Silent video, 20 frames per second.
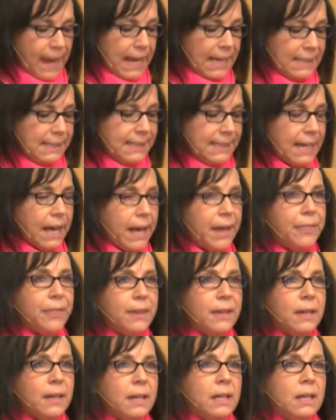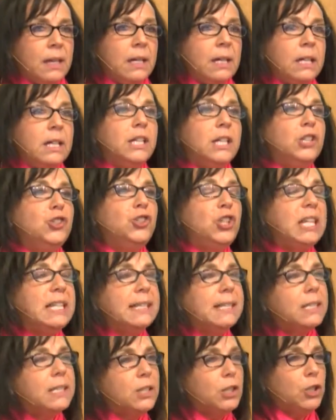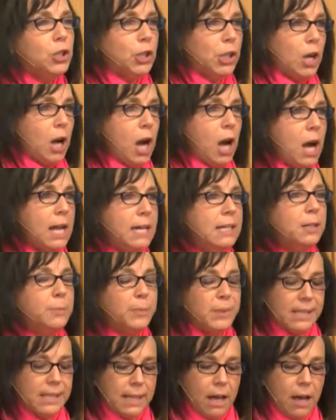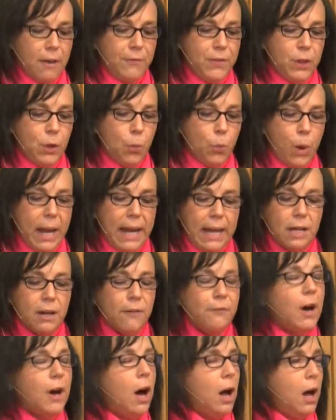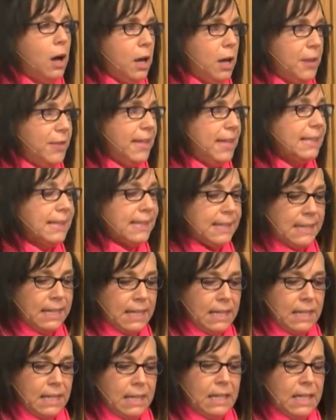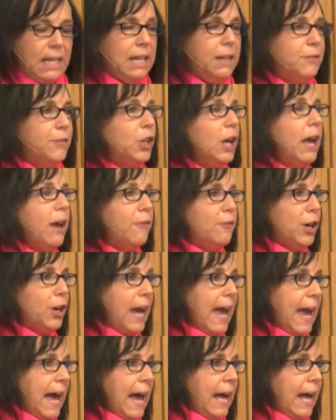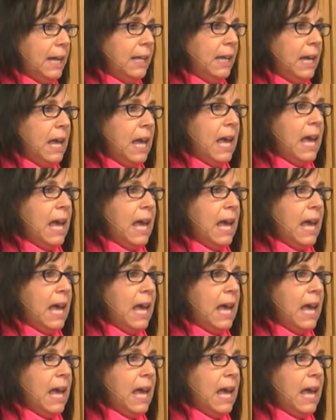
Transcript: and death, Jesus took on himself the weight of all that sin and evil ever had